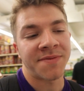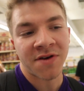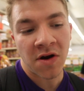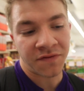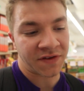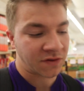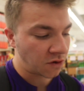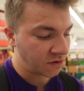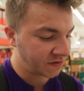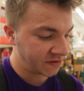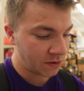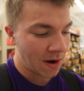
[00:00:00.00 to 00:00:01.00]
I'm sorry if this
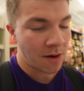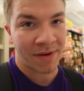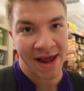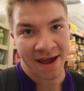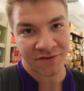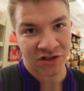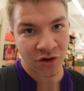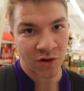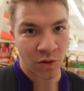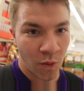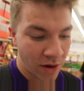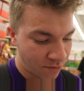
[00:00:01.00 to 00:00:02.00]
grosses you out, but I have to show
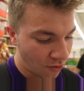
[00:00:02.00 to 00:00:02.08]
you one